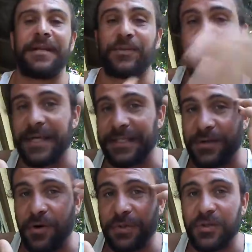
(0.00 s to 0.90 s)
That's why he gets
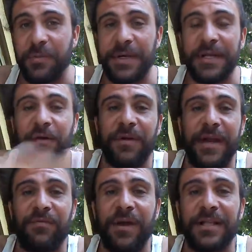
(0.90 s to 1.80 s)
caught with so many
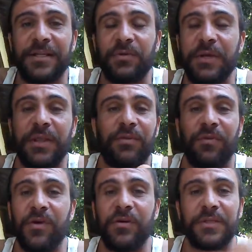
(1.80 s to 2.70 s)
overhand rights, because when he
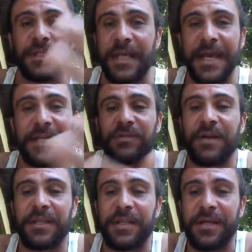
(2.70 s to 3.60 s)
throws, his head is
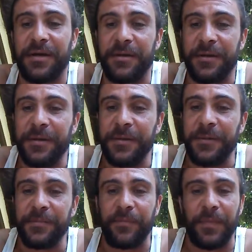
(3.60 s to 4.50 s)
right there.
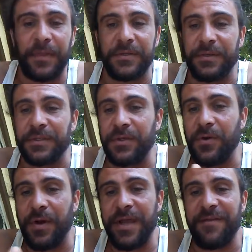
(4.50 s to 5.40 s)
So there's
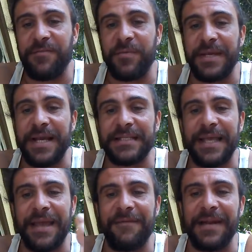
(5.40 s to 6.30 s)
no head movement. He has
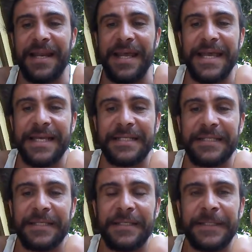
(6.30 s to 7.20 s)
heavy
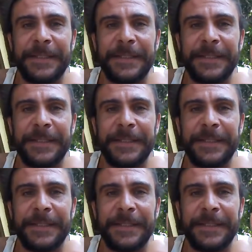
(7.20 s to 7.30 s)
legs.